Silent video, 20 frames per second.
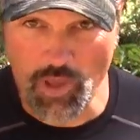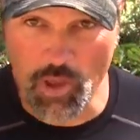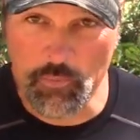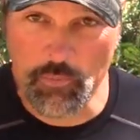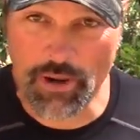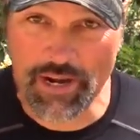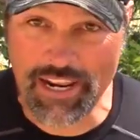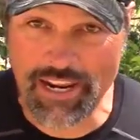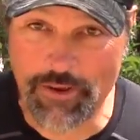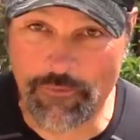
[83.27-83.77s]

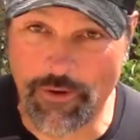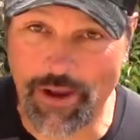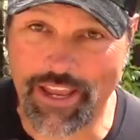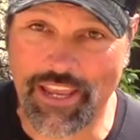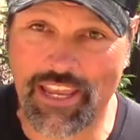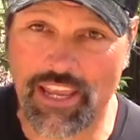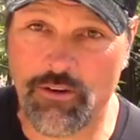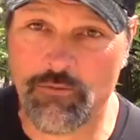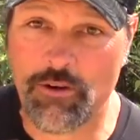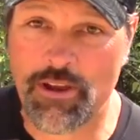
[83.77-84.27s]
But anyway,
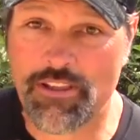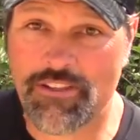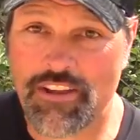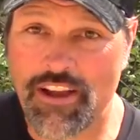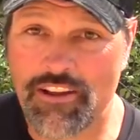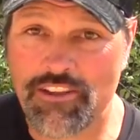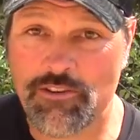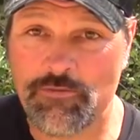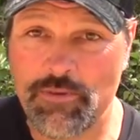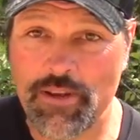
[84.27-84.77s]
he reached
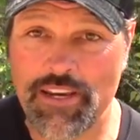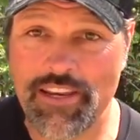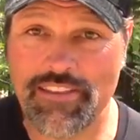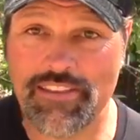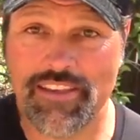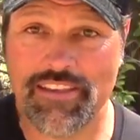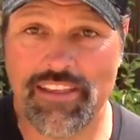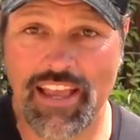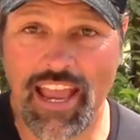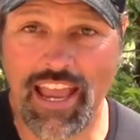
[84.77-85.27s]
out to me and he
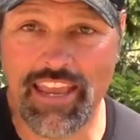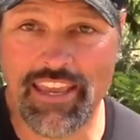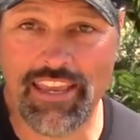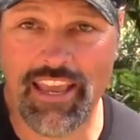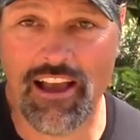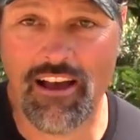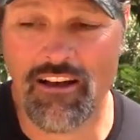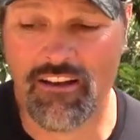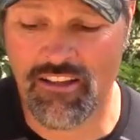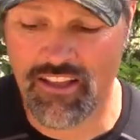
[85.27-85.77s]
says, hey
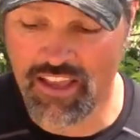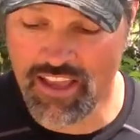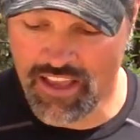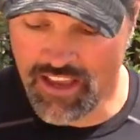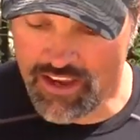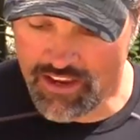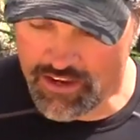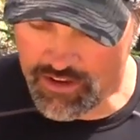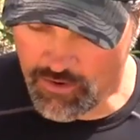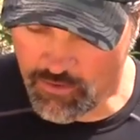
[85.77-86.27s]
Cal,
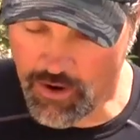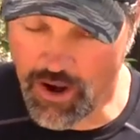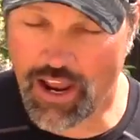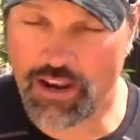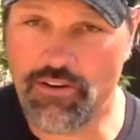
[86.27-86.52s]
you know what?